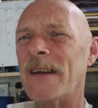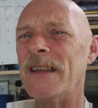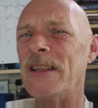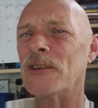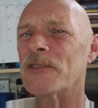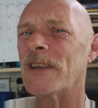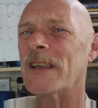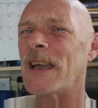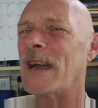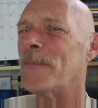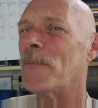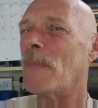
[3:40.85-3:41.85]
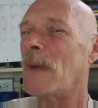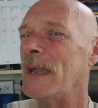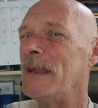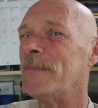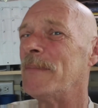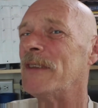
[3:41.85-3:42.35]
it looks like I
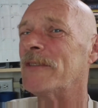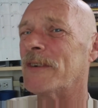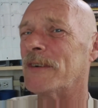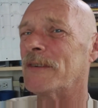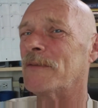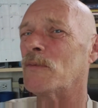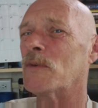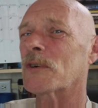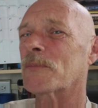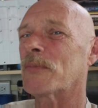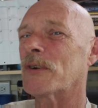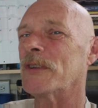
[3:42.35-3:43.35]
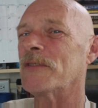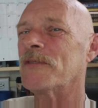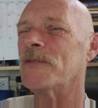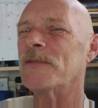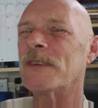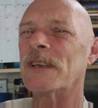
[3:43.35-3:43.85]
might be starting work pretty
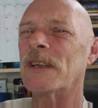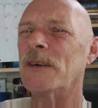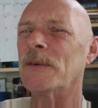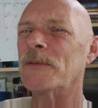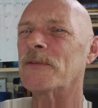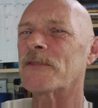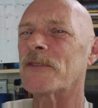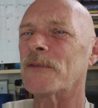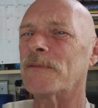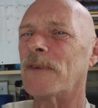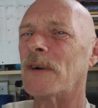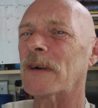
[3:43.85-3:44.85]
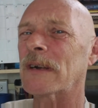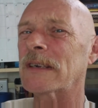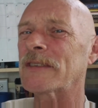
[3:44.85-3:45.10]
soon at Lowe's so far,